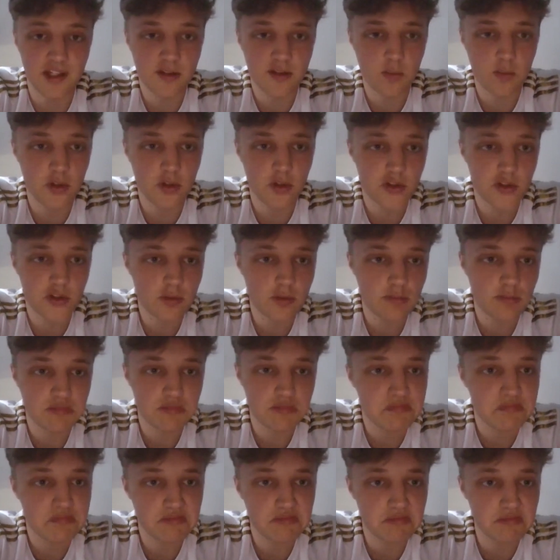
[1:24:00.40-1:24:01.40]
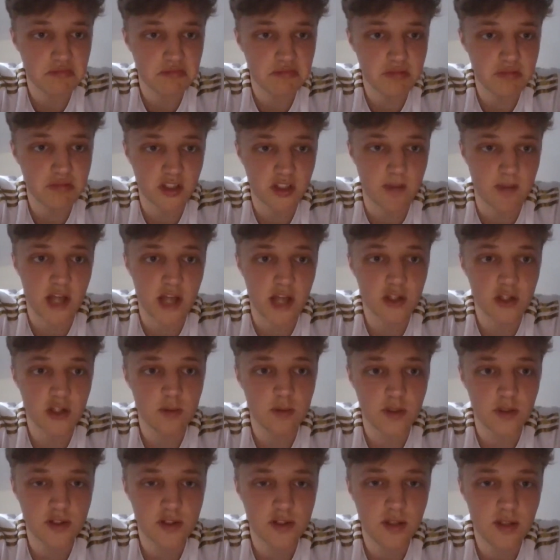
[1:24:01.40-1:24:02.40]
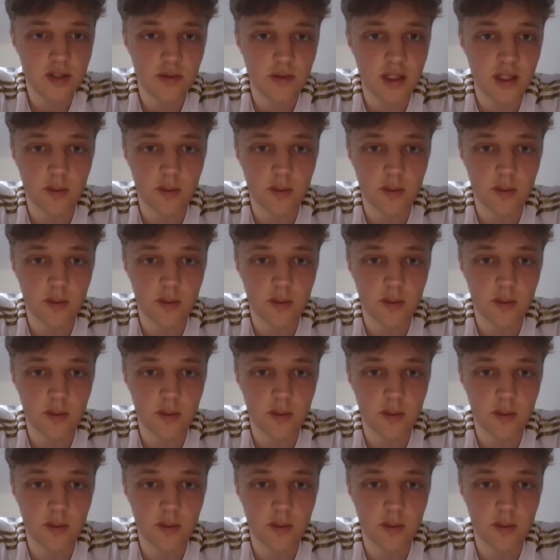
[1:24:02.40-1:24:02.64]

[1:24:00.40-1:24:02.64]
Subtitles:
was special, wasn't it?